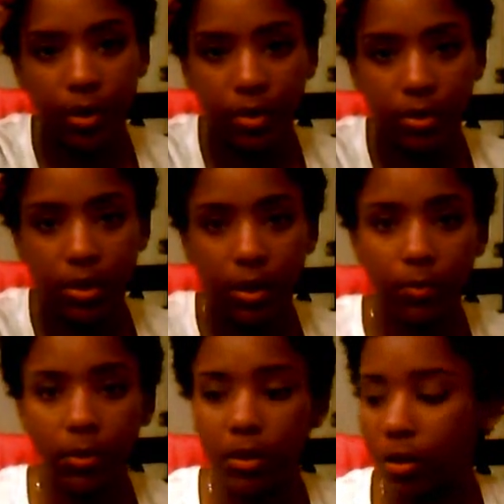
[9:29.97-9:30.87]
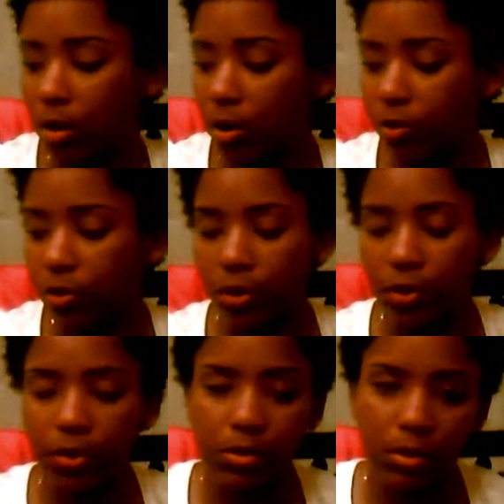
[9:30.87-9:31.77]
looks like when all
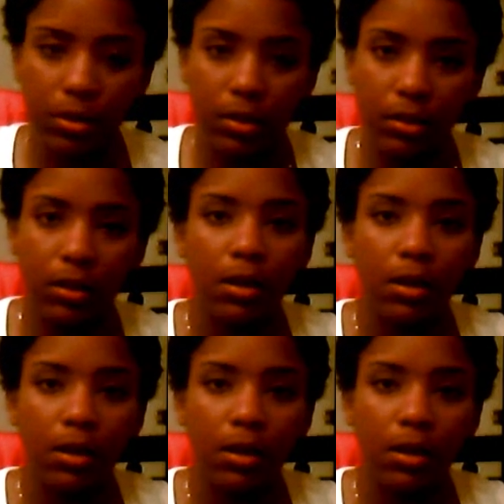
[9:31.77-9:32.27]
the curlers are